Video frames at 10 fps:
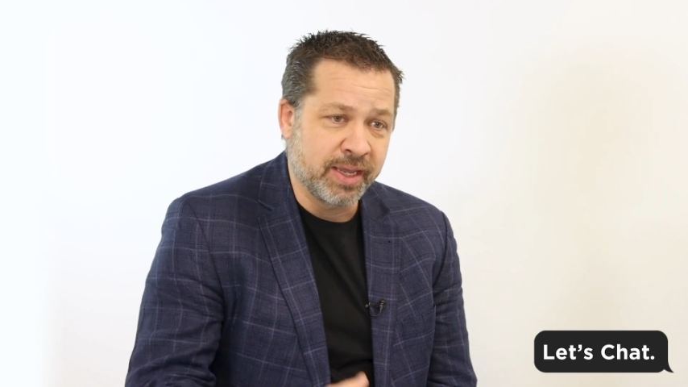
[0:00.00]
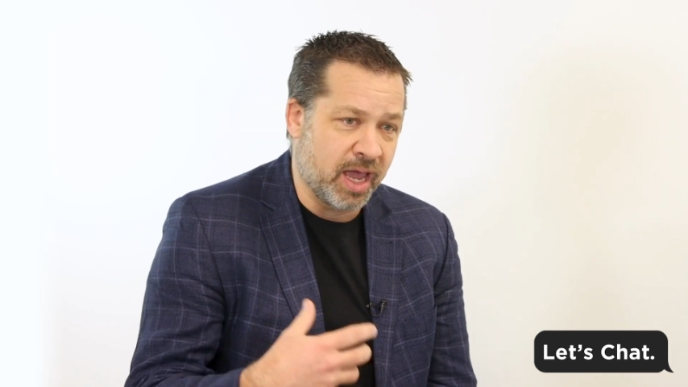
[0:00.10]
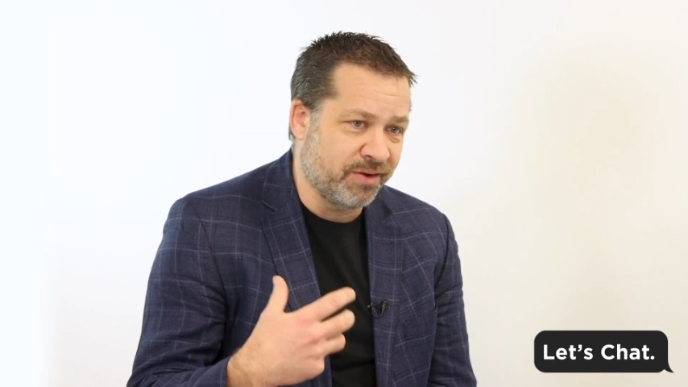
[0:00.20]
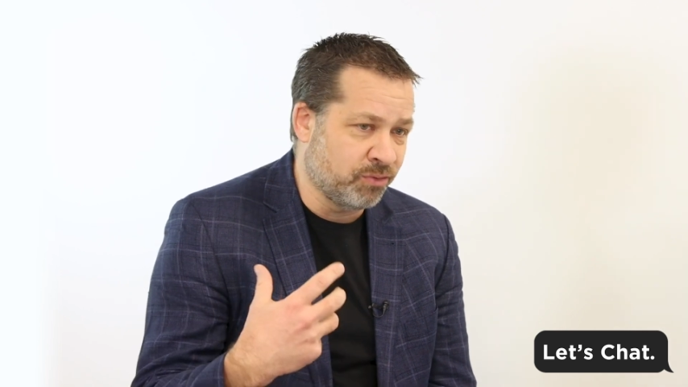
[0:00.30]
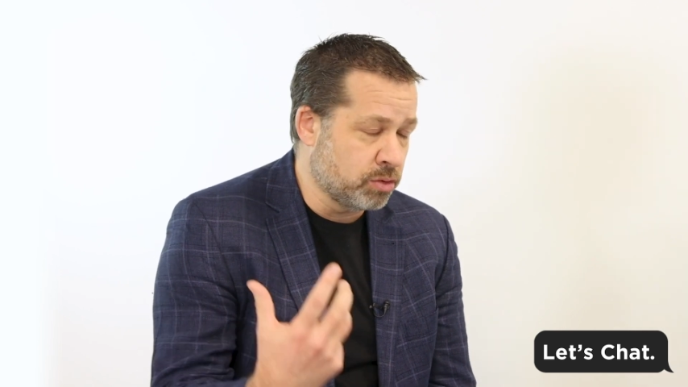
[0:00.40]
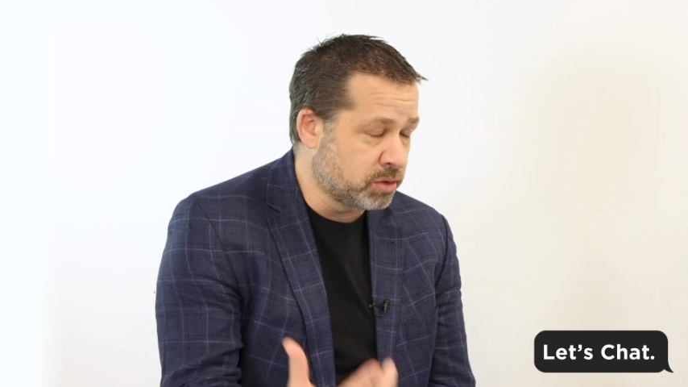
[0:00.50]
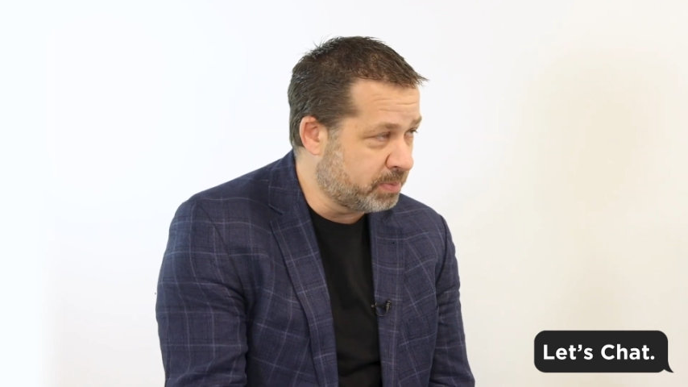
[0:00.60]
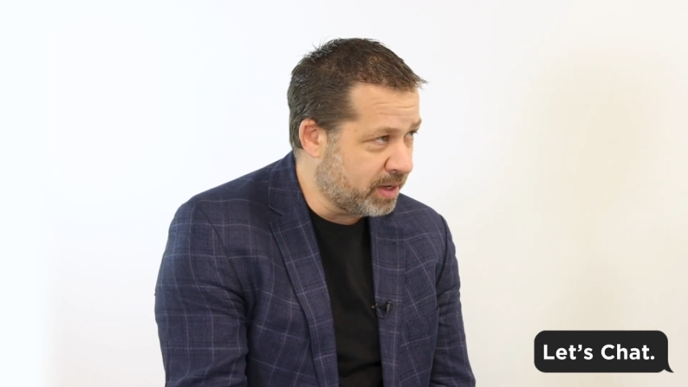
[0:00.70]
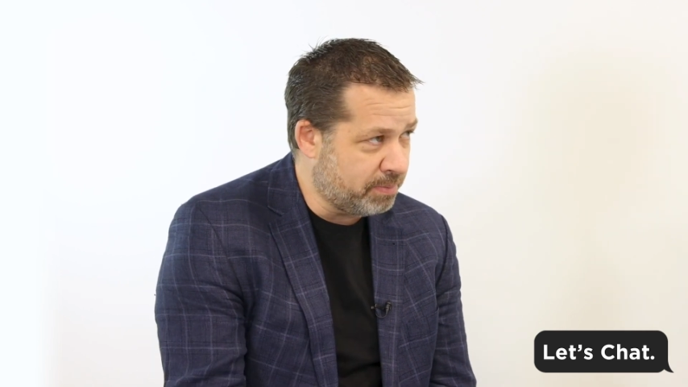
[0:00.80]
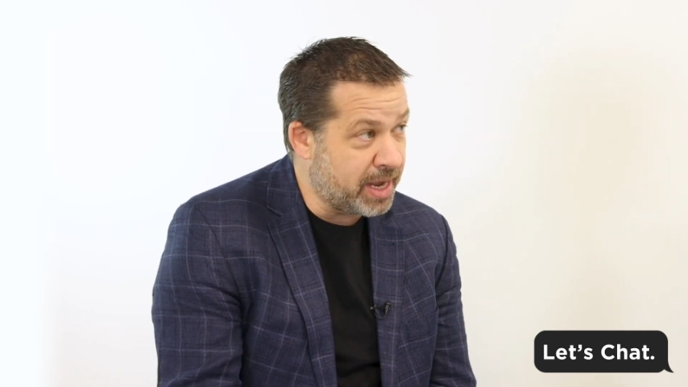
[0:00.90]
can't afford those
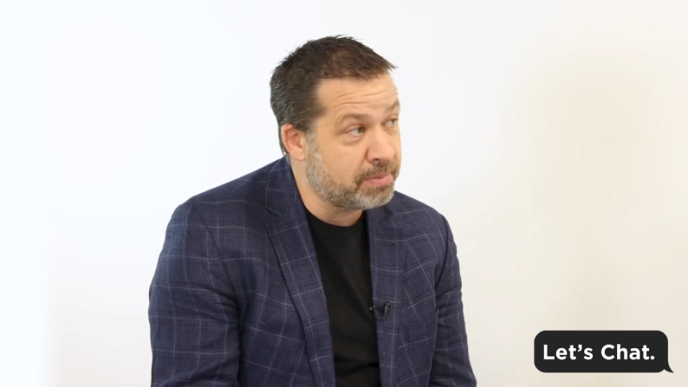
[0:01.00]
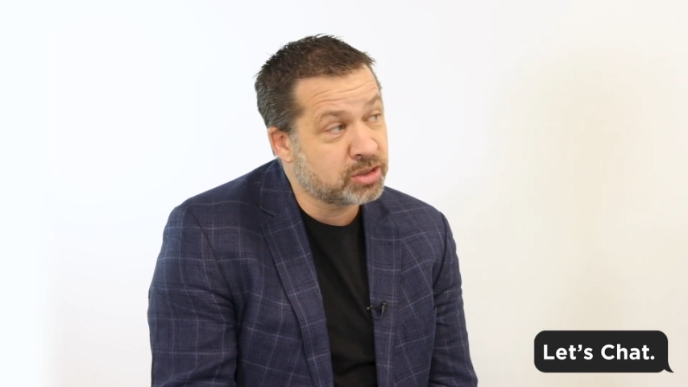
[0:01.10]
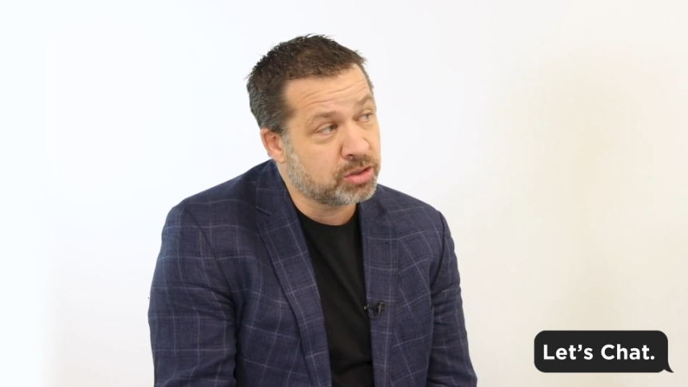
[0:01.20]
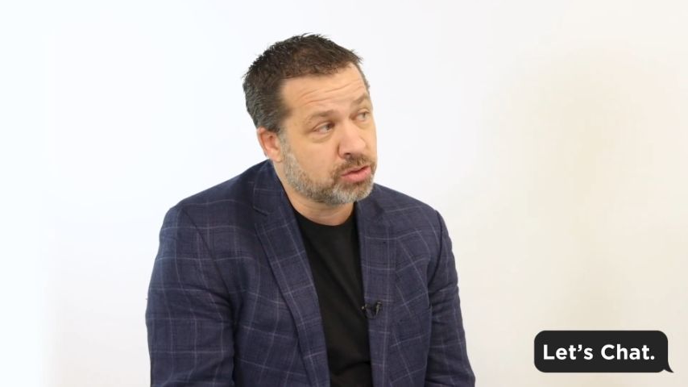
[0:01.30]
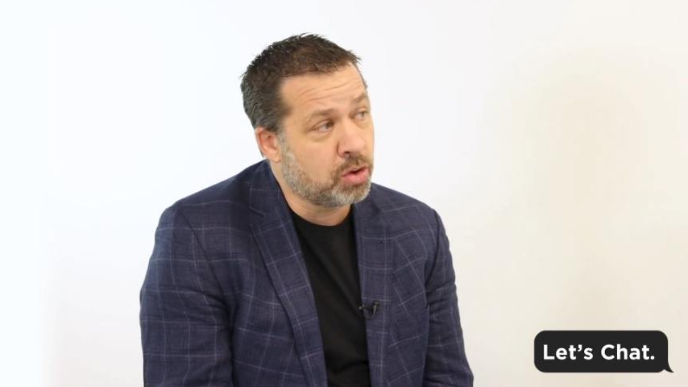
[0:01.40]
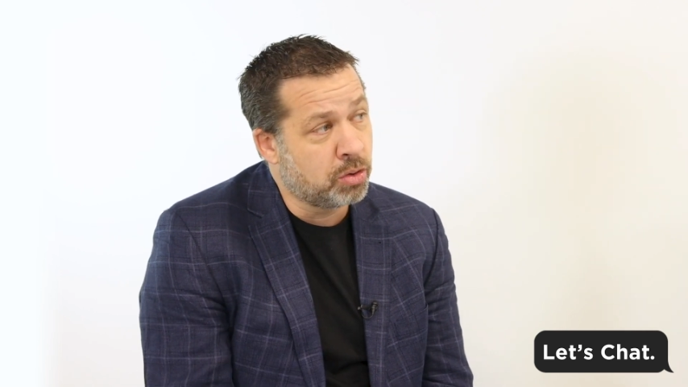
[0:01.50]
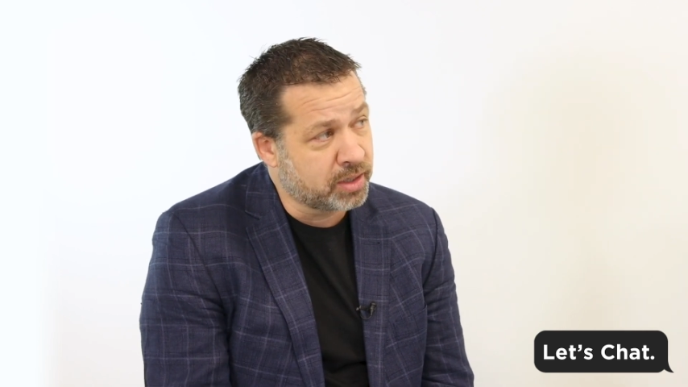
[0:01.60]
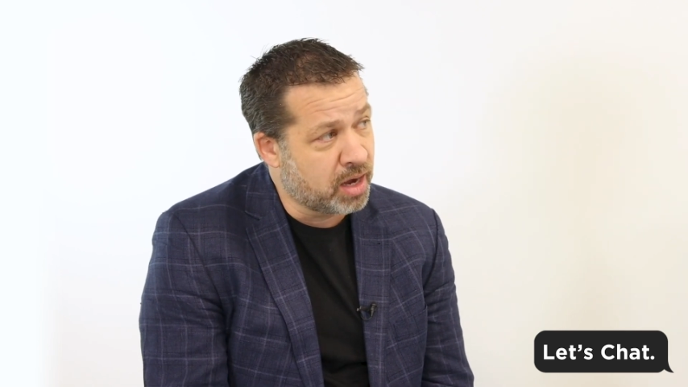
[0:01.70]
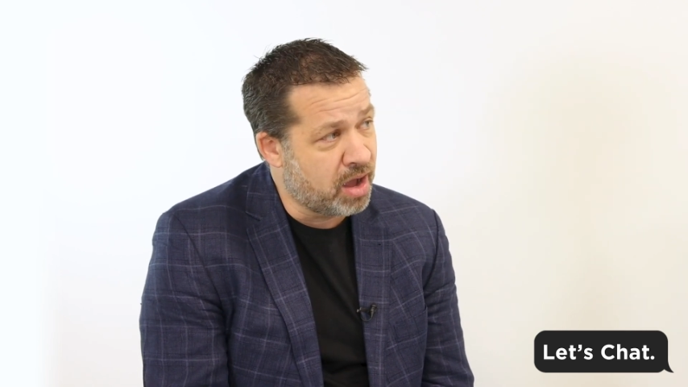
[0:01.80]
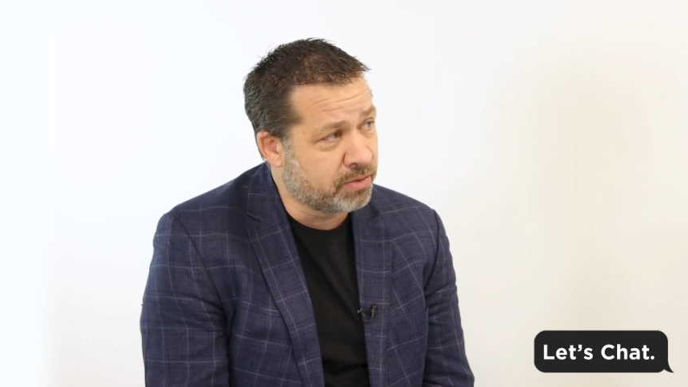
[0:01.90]
big payments, so they're
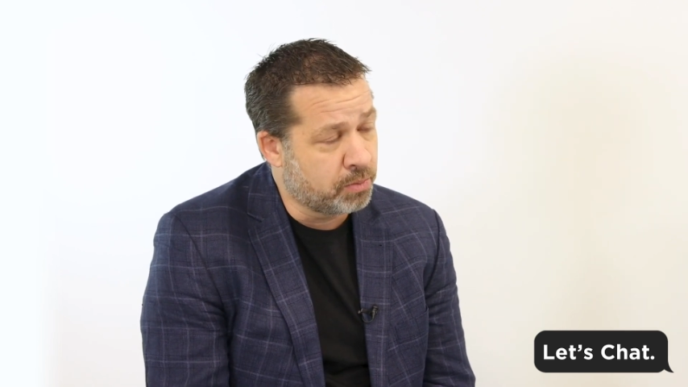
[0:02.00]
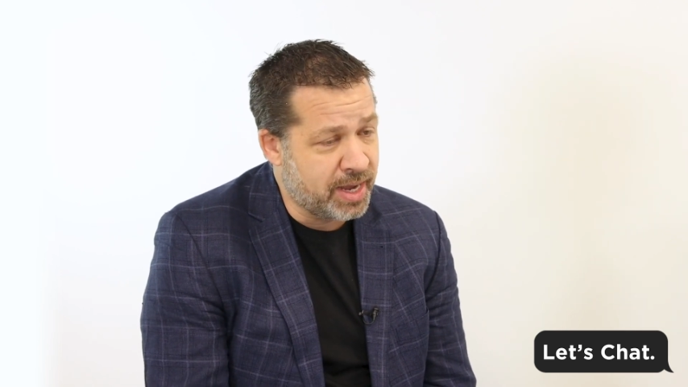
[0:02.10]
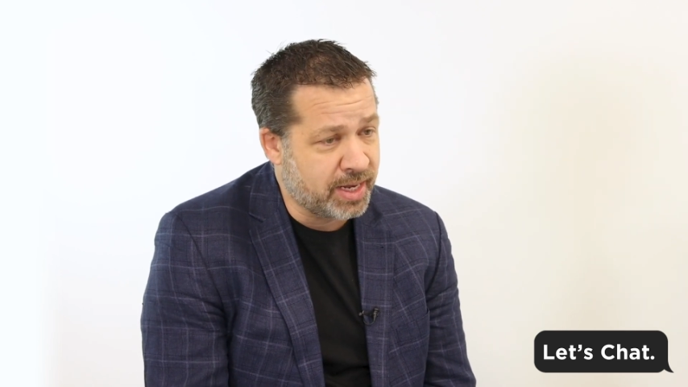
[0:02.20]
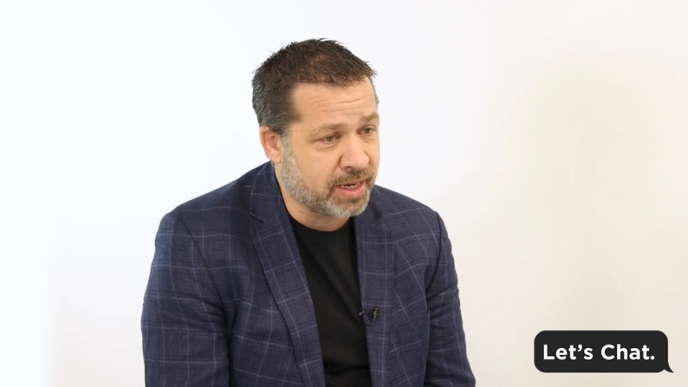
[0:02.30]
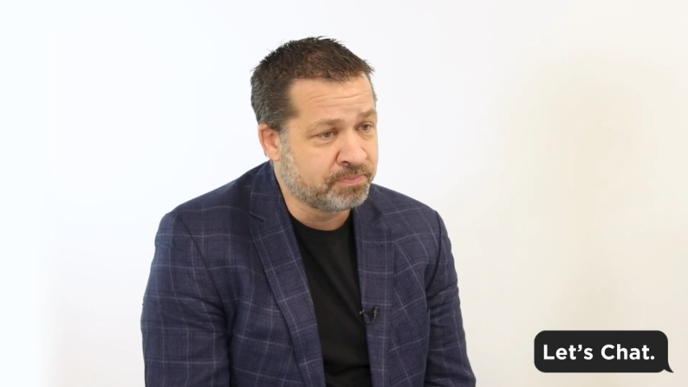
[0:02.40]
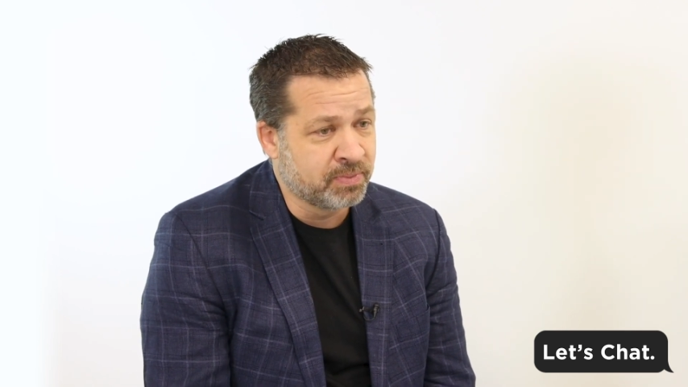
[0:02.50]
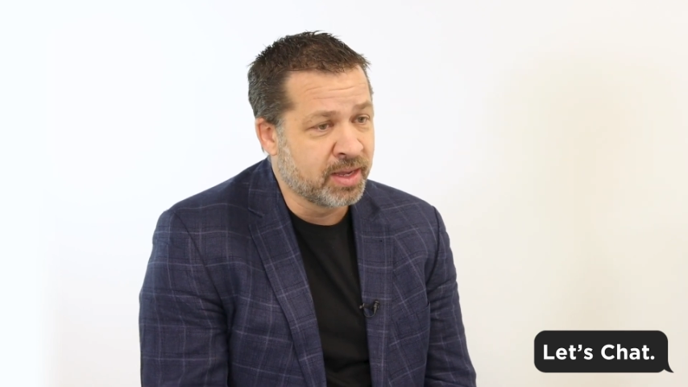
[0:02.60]
holding off and waiting.